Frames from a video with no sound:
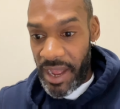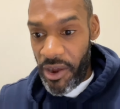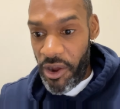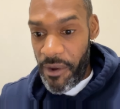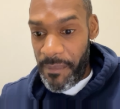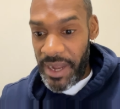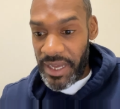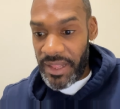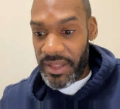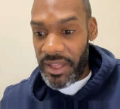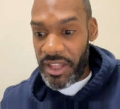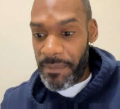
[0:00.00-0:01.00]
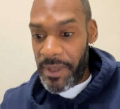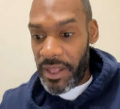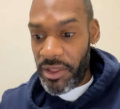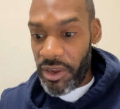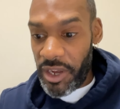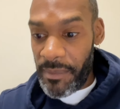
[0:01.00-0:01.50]
Almighty Suspect
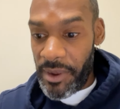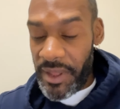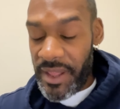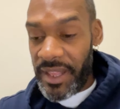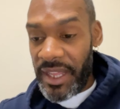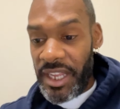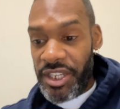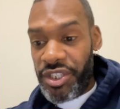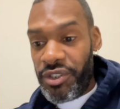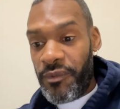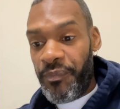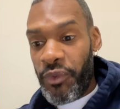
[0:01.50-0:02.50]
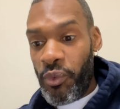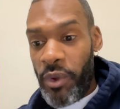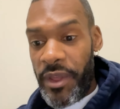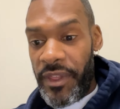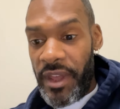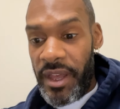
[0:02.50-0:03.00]
talking about his issue
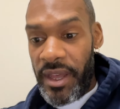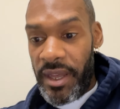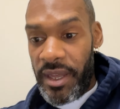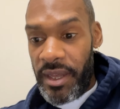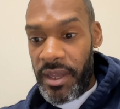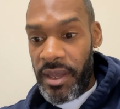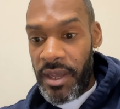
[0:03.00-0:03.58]
with uh